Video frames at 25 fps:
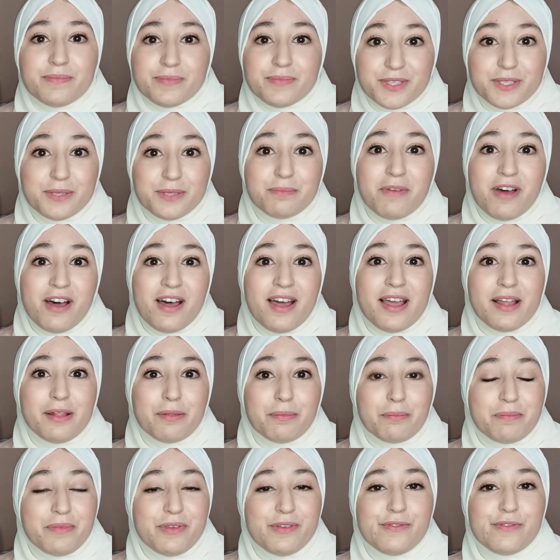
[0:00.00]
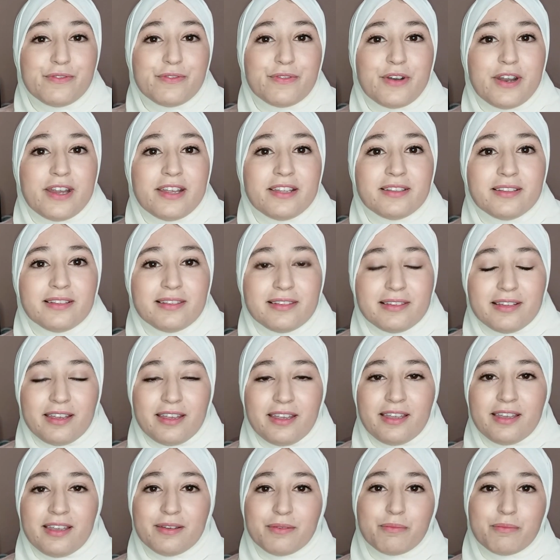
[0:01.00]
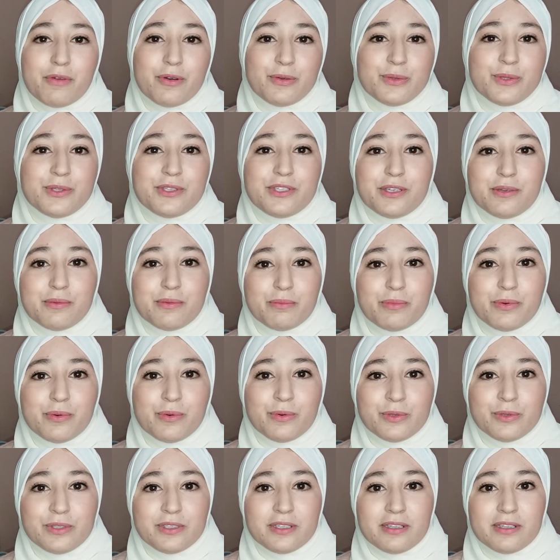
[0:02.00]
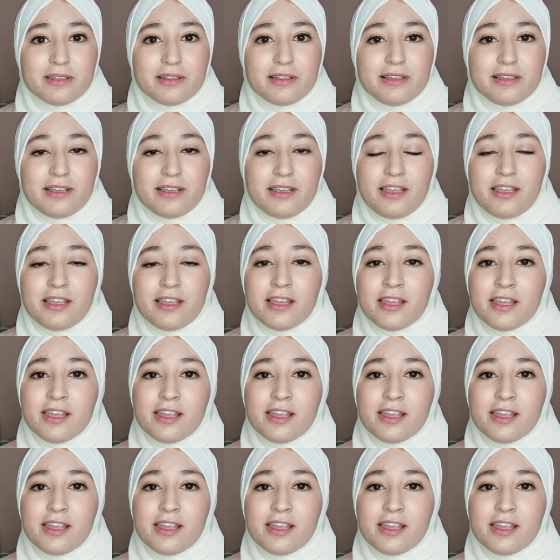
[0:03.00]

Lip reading: Smile, be friendly, most importantly.